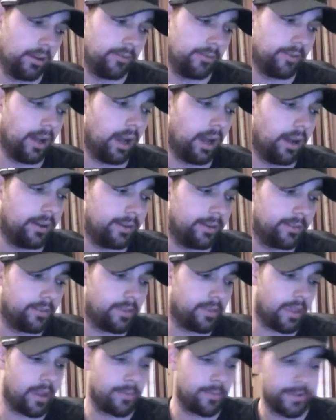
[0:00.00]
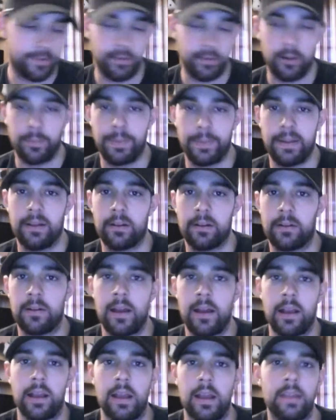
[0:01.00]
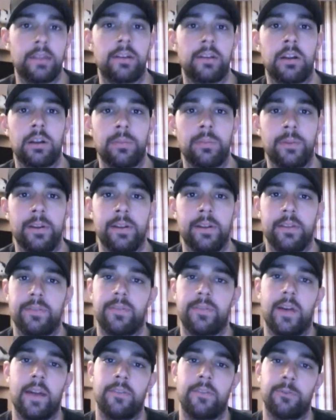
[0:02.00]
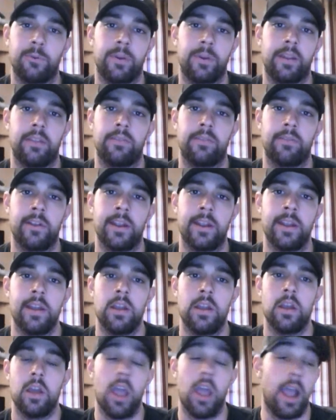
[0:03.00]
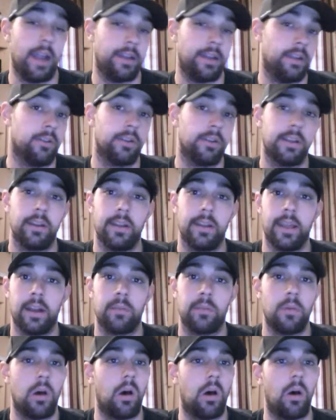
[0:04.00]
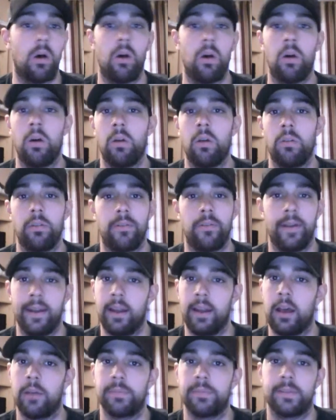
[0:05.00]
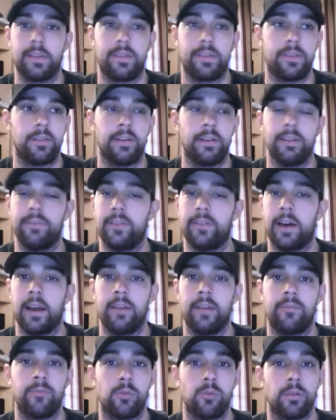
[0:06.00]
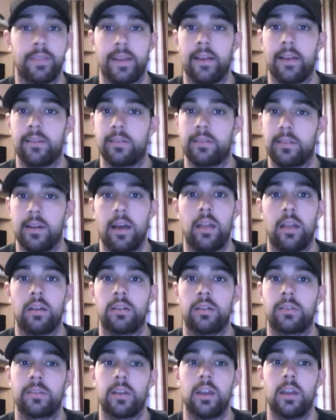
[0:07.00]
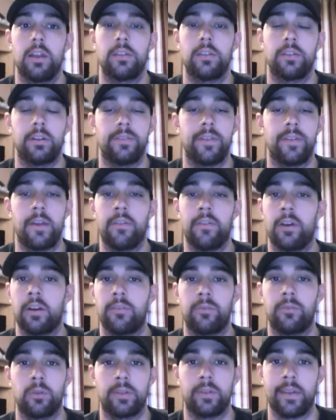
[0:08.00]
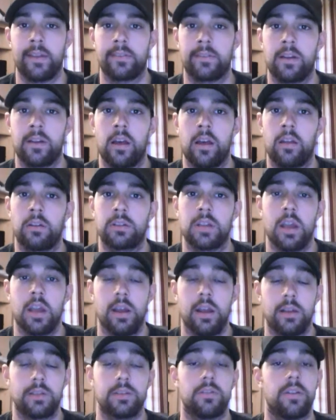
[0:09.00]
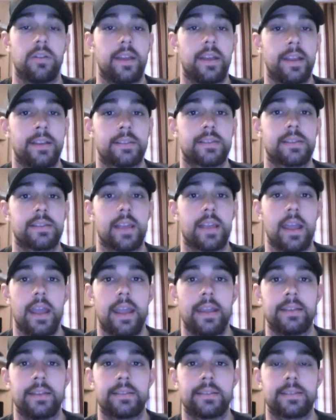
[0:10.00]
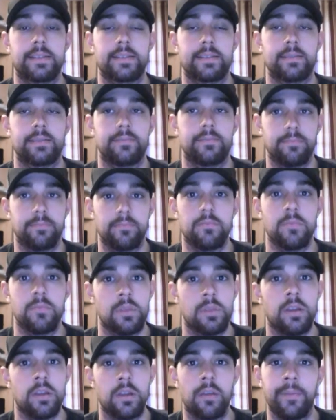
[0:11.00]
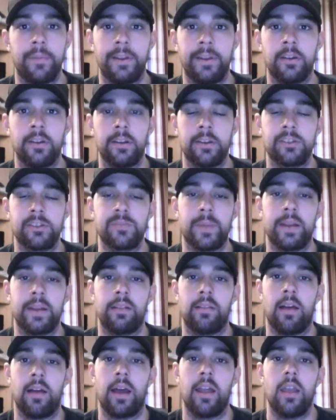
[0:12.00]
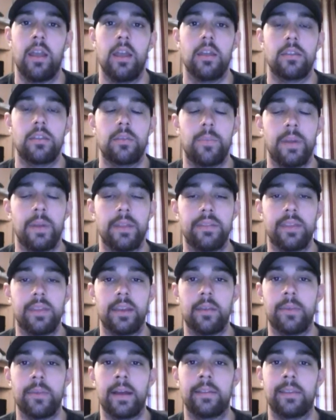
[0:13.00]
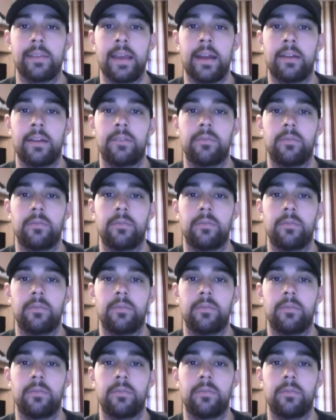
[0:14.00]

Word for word: uh, the MSRP on a Rock Island Armory is 523 and you can get them all the way up to dollars $4,000, 3500 $4,000. So it's it's I mean, you're going to spend a lot. The big thing about that